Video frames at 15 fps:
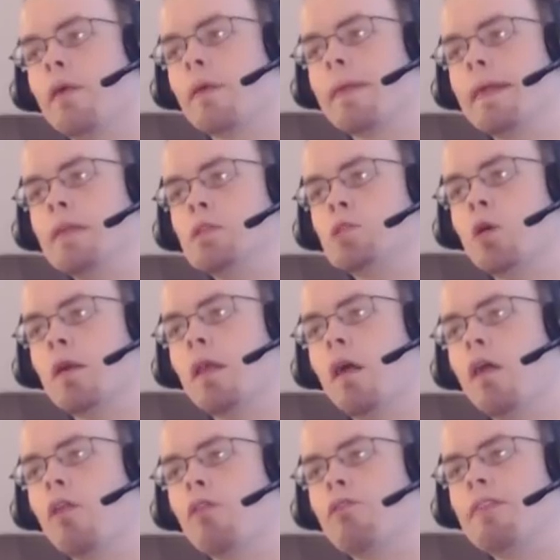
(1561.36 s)
thoroughly enjoyed
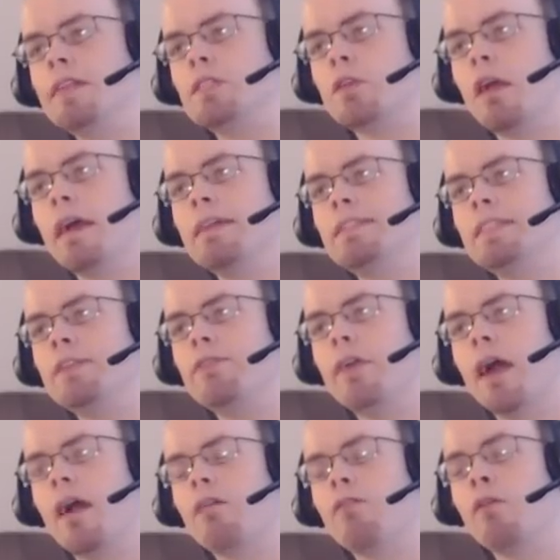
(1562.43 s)
all the featurettes. You
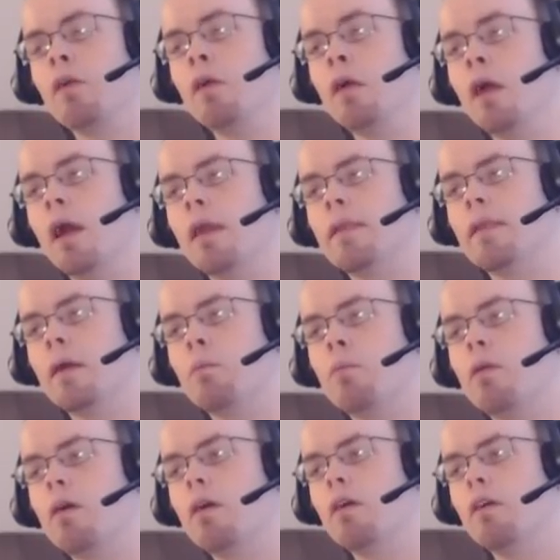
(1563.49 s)
have a
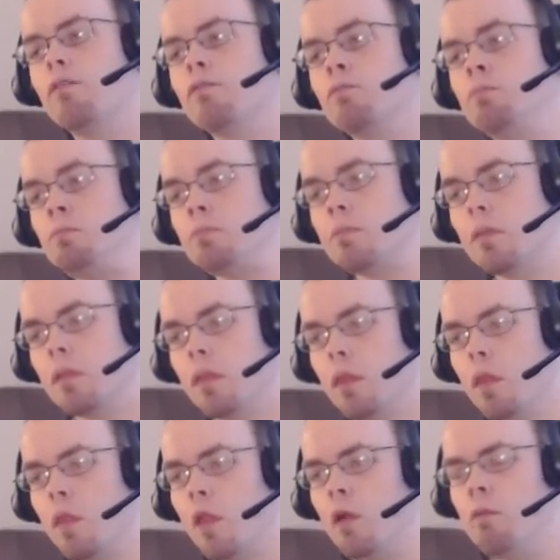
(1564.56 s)
number of
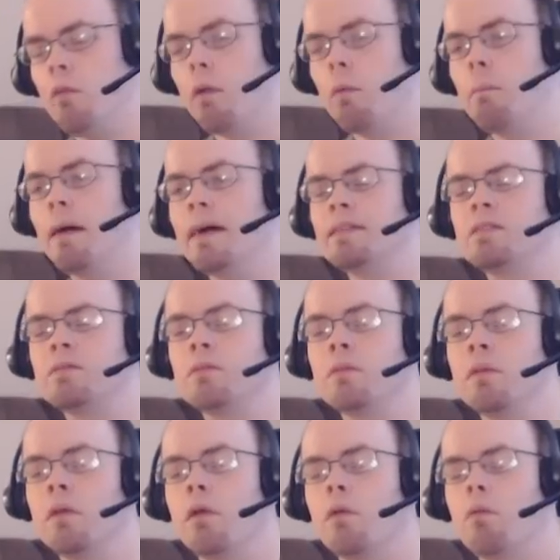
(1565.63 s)
robust
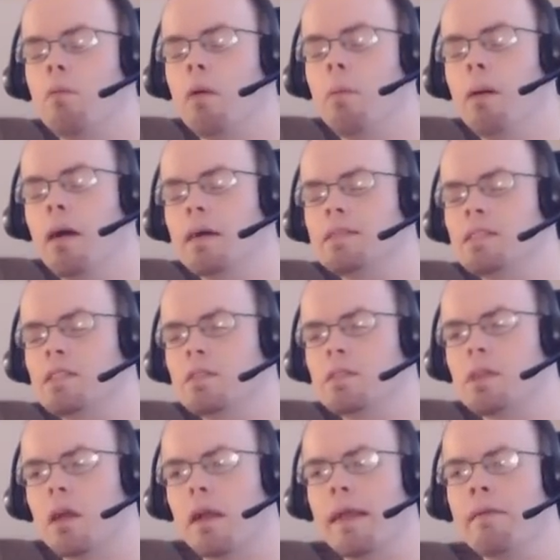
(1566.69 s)

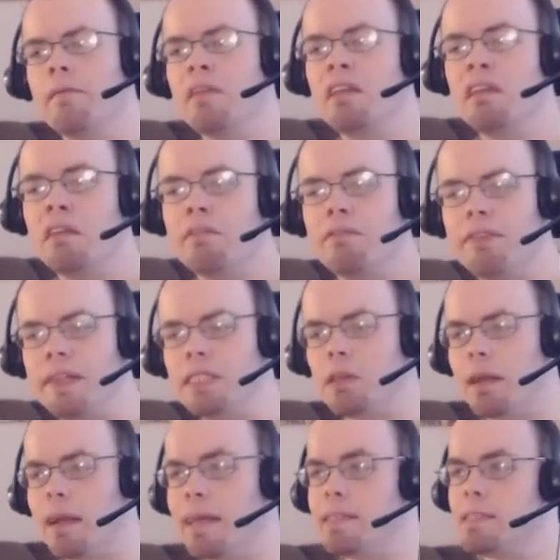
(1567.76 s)

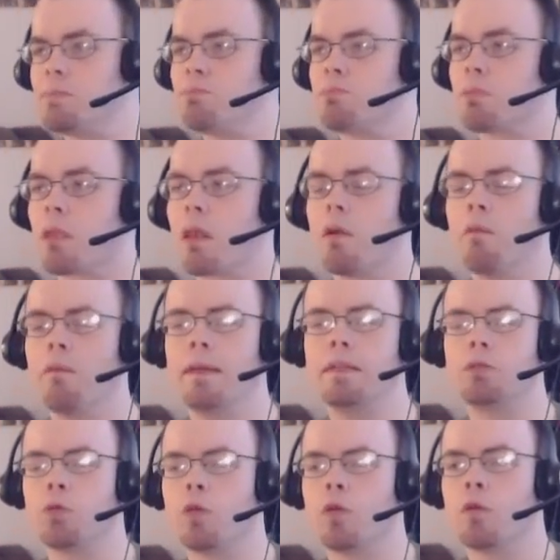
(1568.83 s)
featurettes,
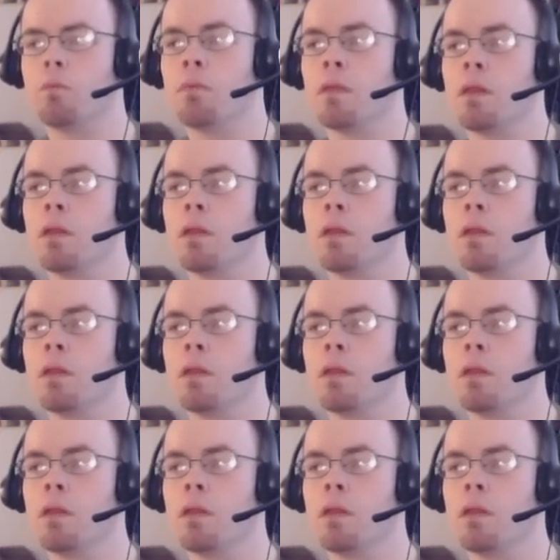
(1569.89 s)
which will